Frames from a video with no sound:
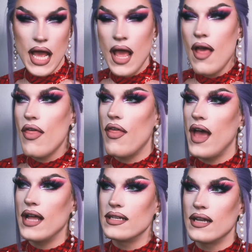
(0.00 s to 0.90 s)

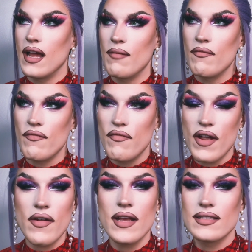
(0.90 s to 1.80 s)
that I'm
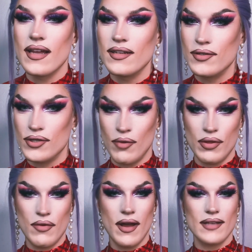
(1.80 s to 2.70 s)
very excited to share with
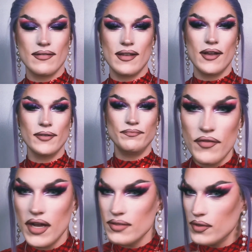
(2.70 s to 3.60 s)
you guys on here. If
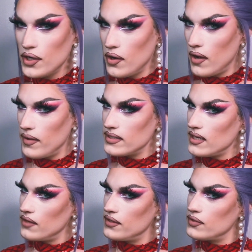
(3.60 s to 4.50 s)
you guys want to know how I
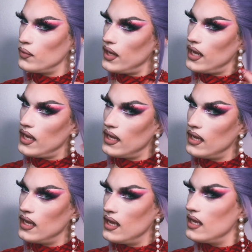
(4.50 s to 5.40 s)
styled this wig,
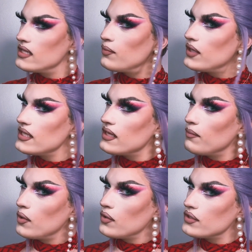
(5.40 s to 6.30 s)
it's pretty
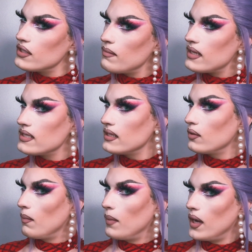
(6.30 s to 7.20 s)
simple. It's just a messy
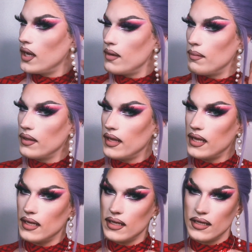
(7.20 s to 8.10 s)
little bun, but like,
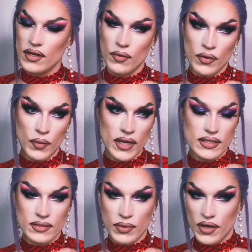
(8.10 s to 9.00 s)
you know, with wigs
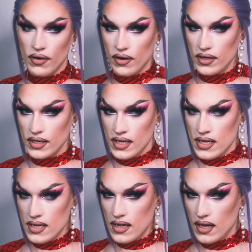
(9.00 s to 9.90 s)
it's pretty hard.
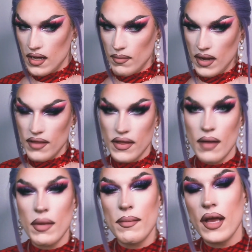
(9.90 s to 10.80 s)
I think I'm
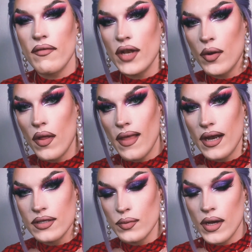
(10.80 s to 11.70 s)
gonna make a video on that
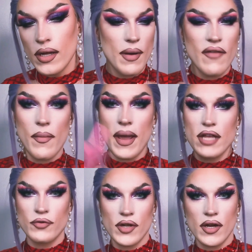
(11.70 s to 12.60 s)
as well. I have a
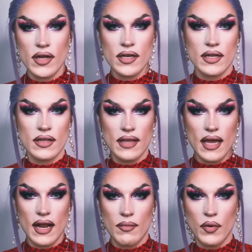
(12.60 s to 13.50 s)
Patreon that
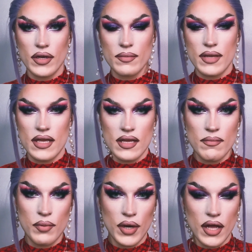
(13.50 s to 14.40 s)
I'm going to be
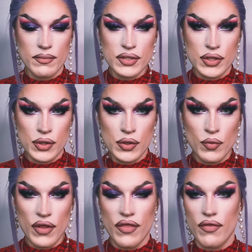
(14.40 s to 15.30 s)
putting up soon
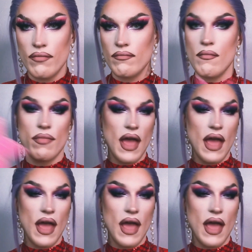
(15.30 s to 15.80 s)
with that